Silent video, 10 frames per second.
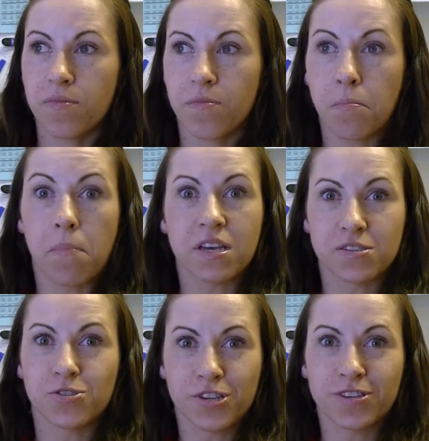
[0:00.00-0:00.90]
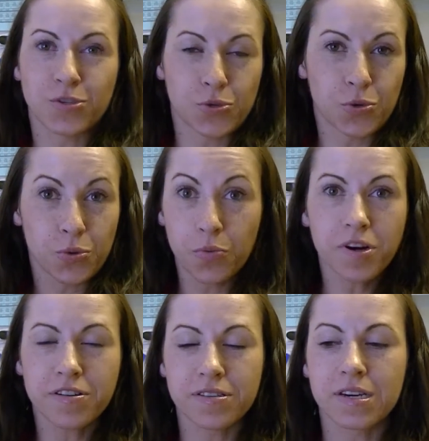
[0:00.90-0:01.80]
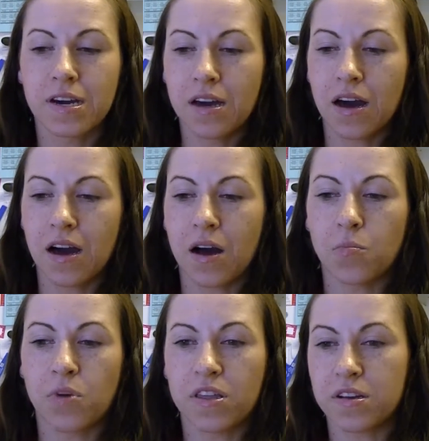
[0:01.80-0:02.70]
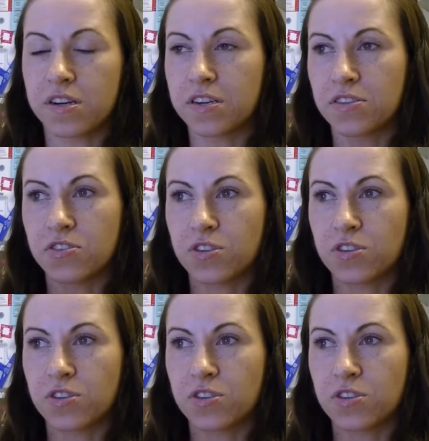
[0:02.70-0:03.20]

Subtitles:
message is to the world. Whether it's,